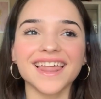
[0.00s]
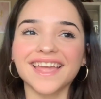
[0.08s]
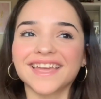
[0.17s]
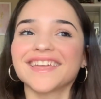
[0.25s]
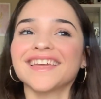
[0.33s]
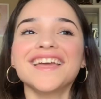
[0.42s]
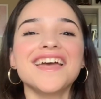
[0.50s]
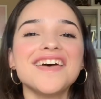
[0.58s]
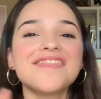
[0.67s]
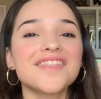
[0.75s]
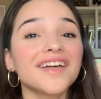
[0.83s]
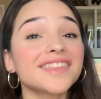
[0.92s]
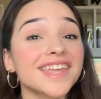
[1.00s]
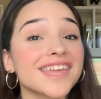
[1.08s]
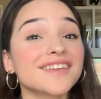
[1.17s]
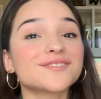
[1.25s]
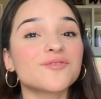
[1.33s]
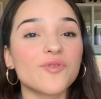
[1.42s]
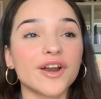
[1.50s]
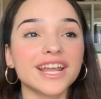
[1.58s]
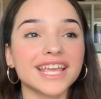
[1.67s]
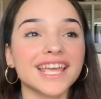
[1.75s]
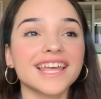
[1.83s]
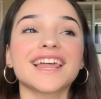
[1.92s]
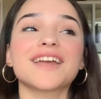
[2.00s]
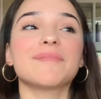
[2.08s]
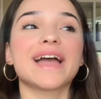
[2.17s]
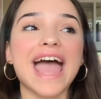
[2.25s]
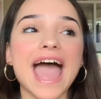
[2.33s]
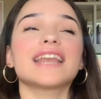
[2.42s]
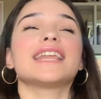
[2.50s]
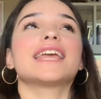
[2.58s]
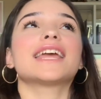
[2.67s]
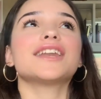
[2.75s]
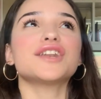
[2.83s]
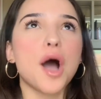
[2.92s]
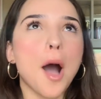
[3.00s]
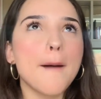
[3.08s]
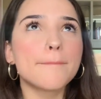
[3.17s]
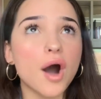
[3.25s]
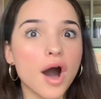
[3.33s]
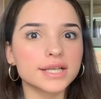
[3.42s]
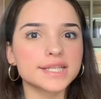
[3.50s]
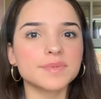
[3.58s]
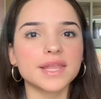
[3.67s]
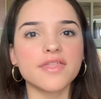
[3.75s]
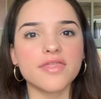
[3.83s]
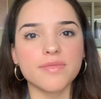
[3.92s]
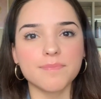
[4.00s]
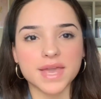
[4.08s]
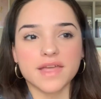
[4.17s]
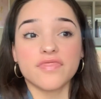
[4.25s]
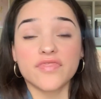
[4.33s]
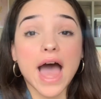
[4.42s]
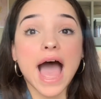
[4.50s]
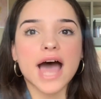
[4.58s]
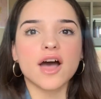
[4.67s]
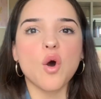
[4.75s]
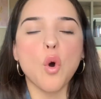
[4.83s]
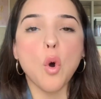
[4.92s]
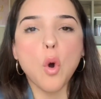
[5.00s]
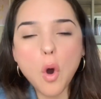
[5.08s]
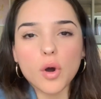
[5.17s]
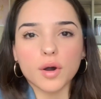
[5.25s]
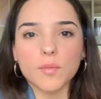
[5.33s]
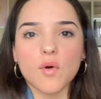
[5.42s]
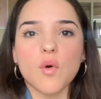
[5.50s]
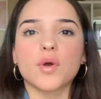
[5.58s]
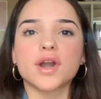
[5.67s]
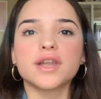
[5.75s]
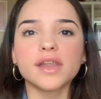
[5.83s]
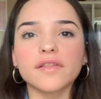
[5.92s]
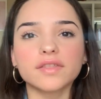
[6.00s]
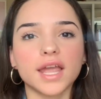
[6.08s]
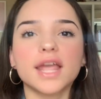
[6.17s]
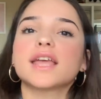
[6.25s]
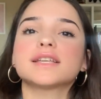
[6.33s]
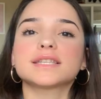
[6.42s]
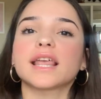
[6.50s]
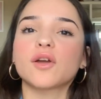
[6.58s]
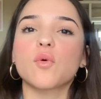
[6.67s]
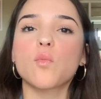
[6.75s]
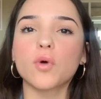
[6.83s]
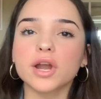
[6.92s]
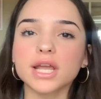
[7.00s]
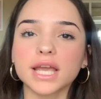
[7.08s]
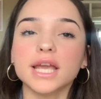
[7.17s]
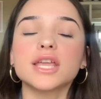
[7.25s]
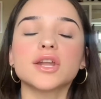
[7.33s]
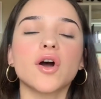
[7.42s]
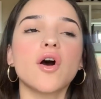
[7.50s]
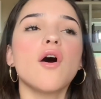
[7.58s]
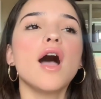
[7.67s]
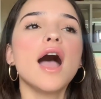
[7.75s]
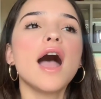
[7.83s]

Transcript: Like, nothing is working. Like, my acne cannot possibly be that horrible where nothing is, like, working, you know?